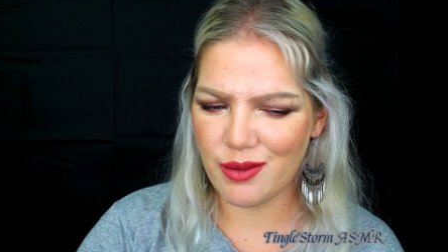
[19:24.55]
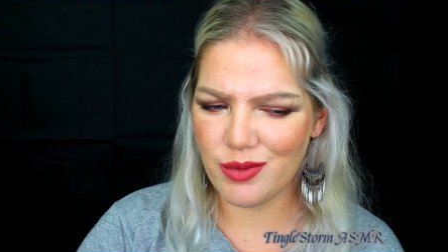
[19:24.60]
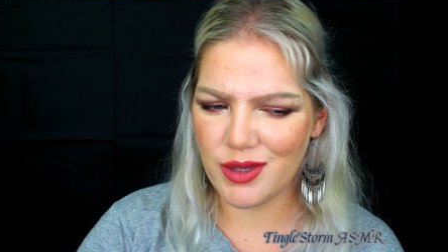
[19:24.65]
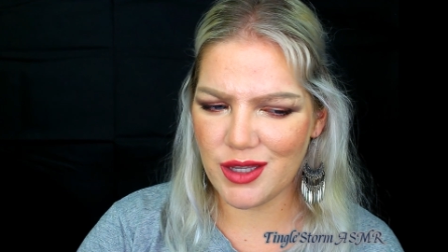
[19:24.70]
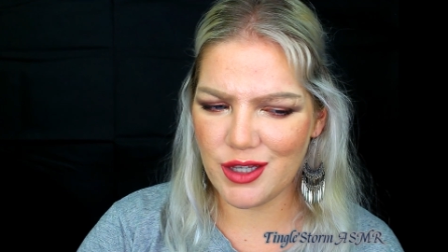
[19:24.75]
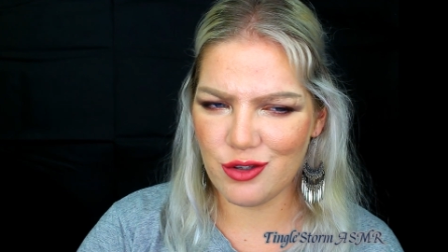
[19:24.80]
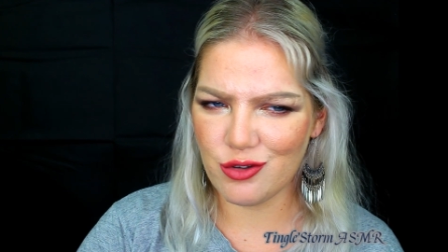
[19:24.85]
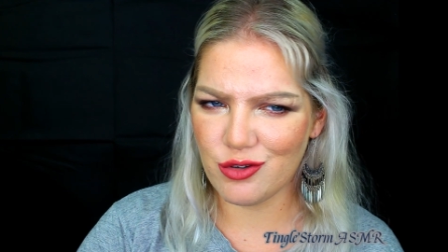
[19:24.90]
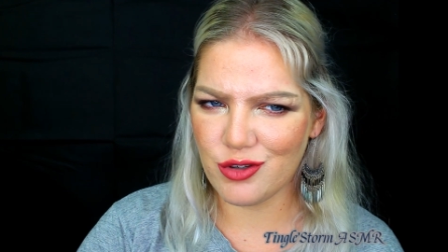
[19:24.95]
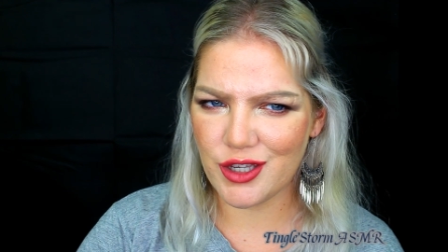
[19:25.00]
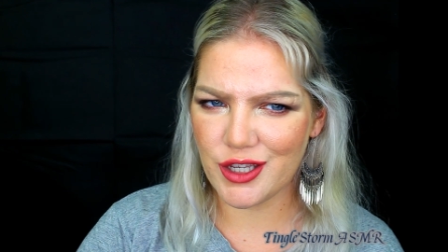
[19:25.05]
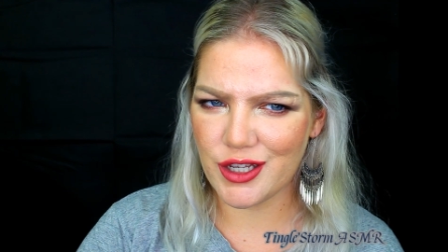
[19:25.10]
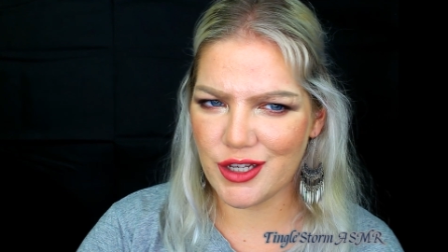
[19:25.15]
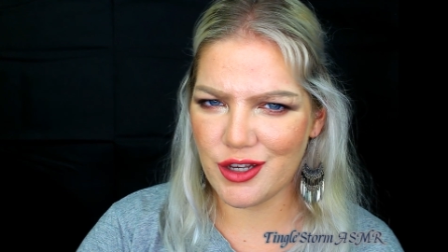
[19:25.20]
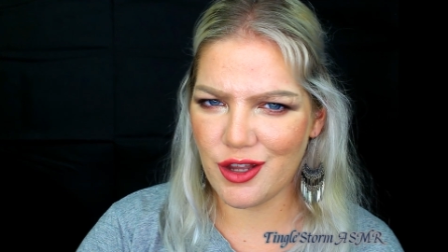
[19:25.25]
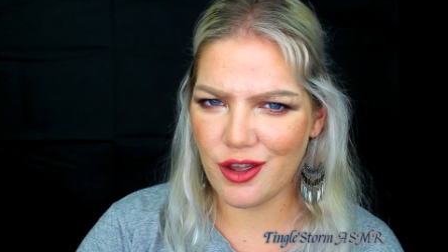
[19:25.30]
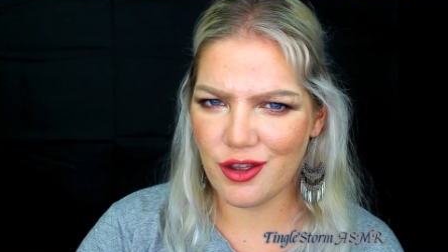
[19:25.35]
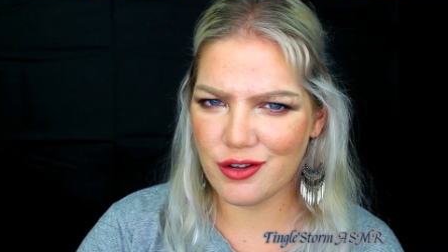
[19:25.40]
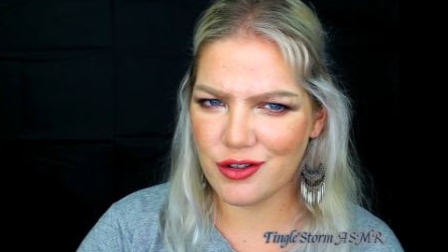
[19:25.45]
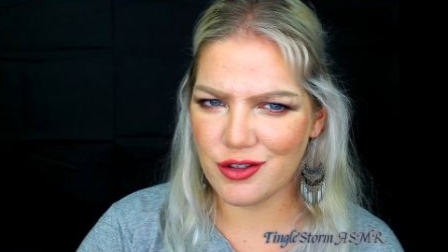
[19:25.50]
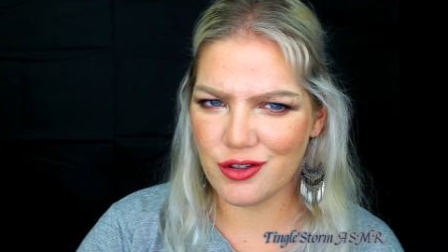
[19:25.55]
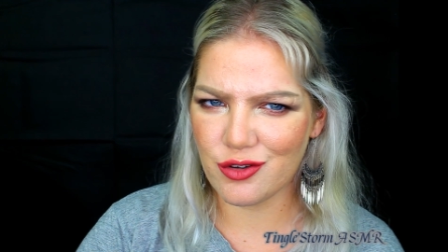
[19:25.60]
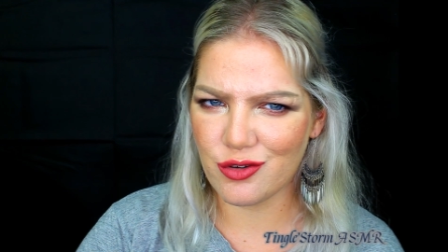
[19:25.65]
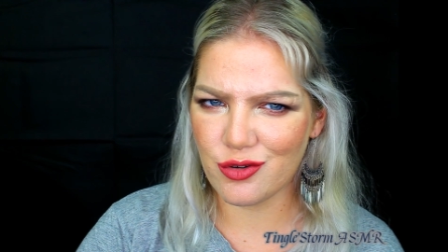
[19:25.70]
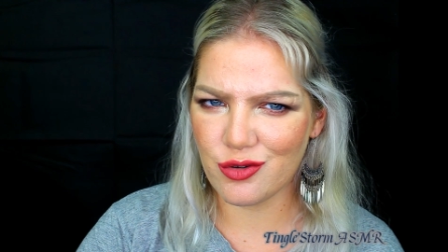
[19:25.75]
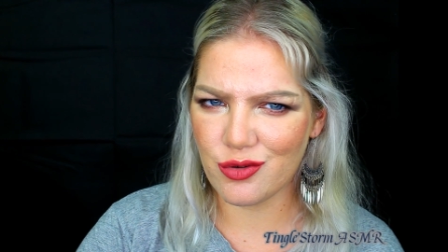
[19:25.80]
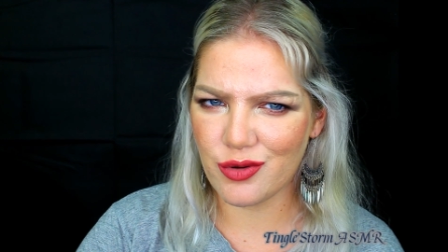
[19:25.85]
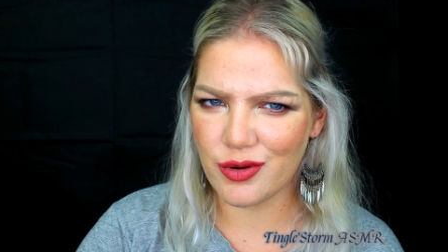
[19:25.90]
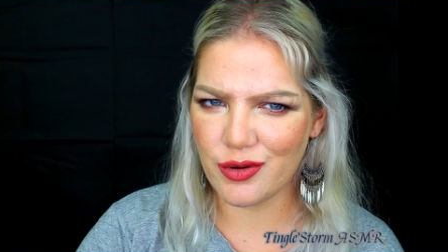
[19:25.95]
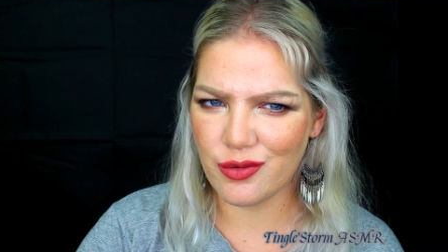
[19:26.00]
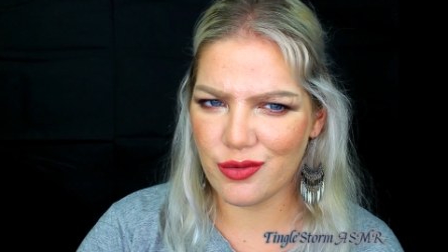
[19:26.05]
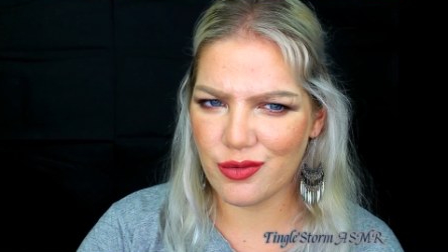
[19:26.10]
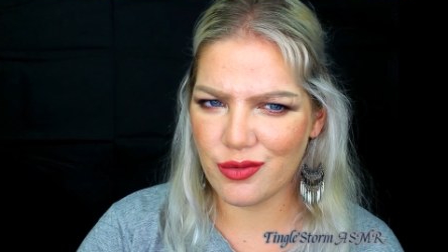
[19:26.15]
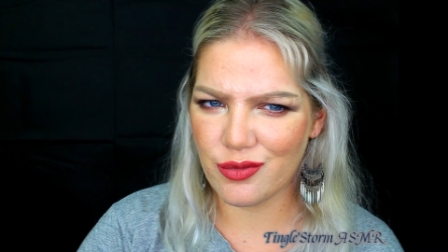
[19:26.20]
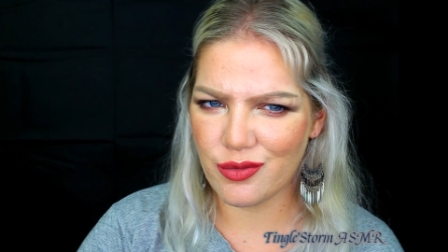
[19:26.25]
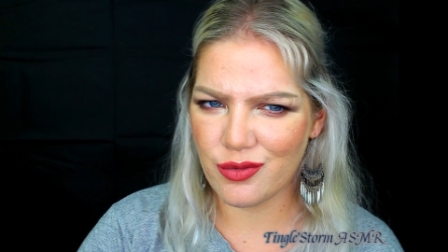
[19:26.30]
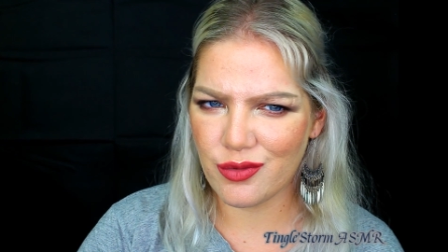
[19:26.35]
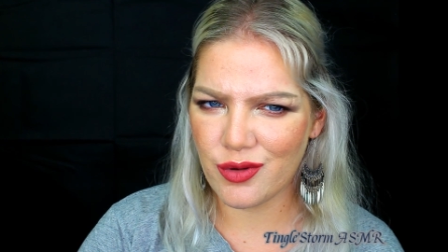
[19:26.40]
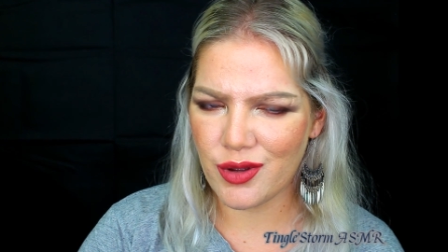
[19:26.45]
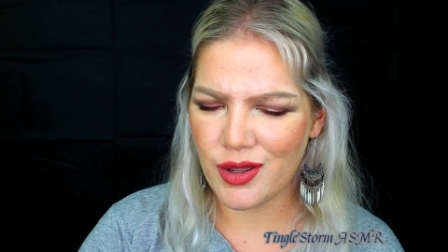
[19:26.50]
I mean, you cannot go
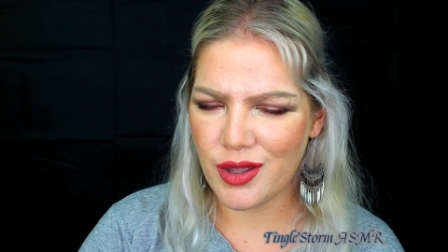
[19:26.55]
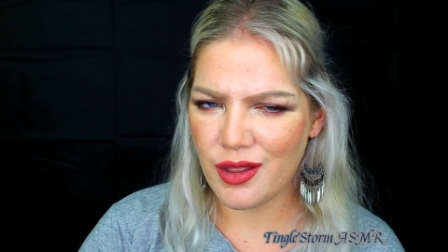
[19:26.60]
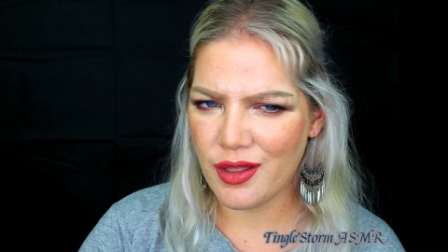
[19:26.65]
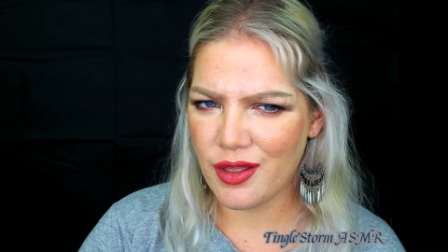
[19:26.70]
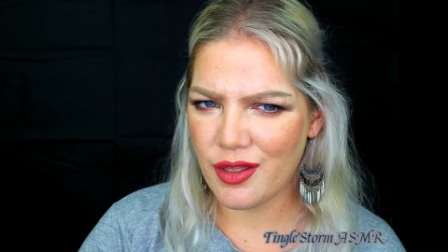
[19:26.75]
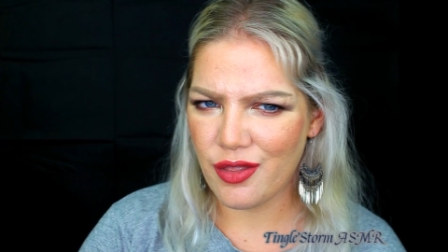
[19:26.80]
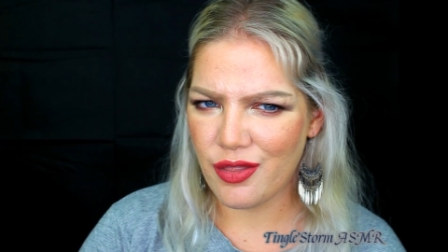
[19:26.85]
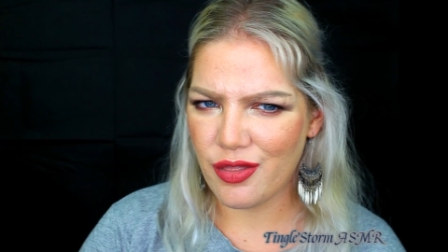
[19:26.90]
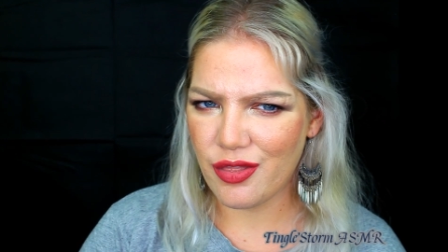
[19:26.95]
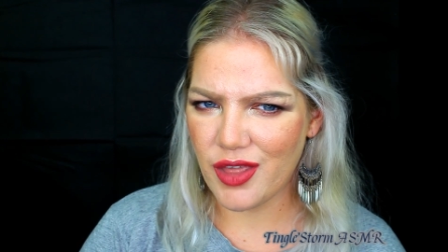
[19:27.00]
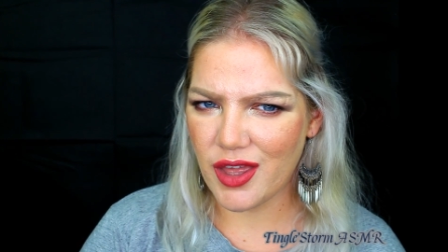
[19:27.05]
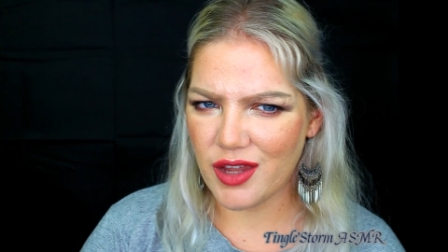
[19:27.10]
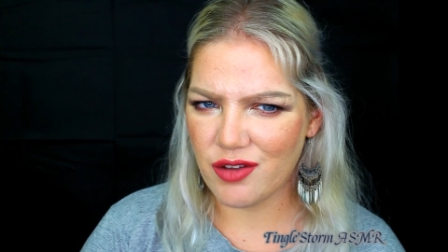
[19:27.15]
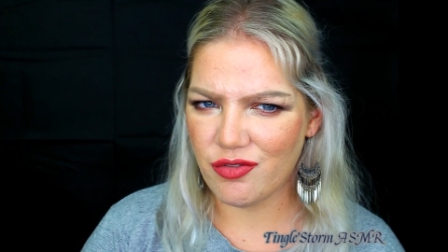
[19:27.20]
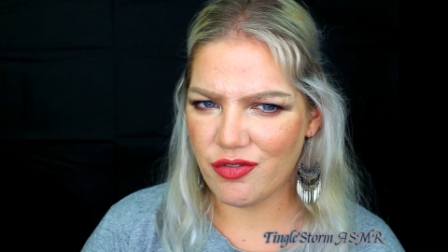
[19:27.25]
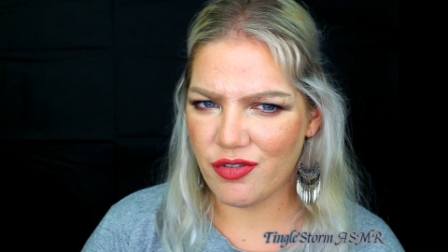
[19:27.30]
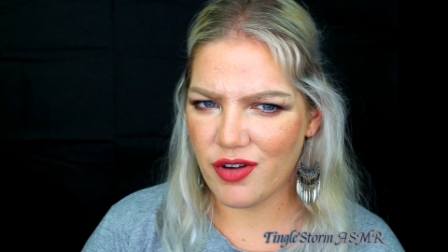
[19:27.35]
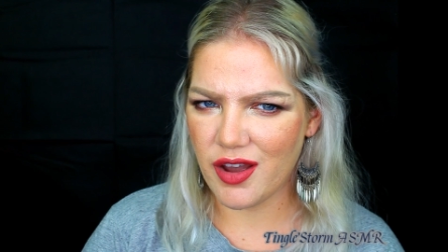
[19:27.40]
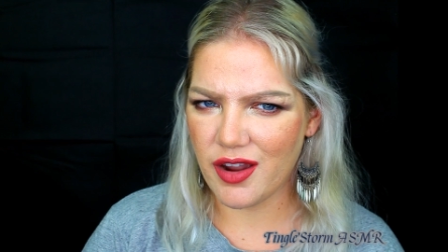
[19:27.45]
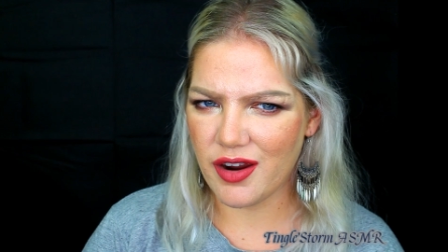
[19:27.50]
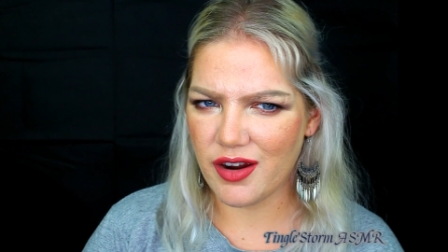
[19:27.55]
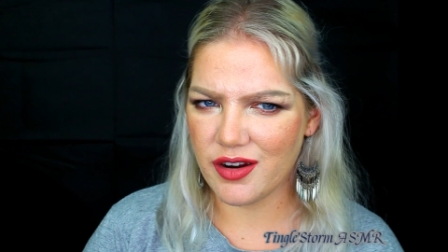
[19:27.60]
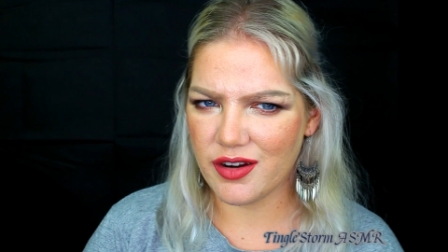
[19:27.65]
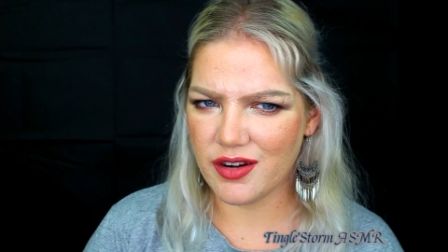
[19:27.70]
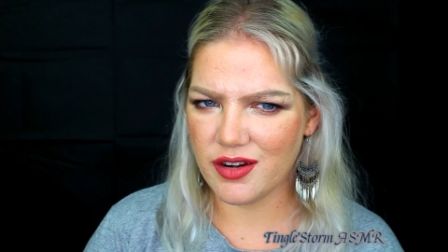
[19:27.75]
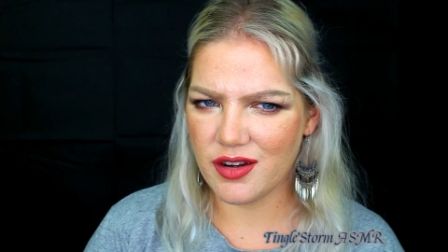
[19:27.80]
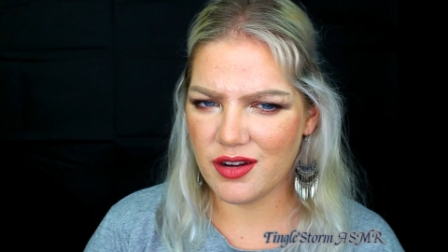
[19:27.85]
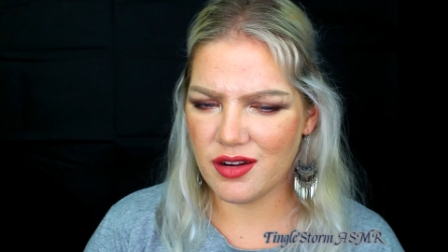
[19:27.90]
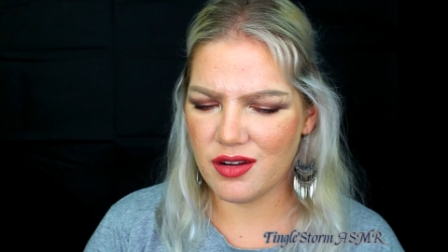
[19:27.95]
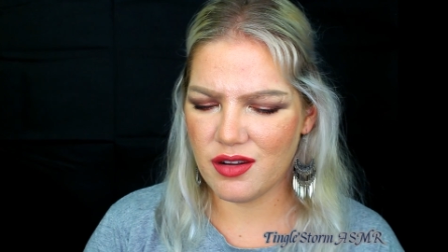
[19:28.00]
that far.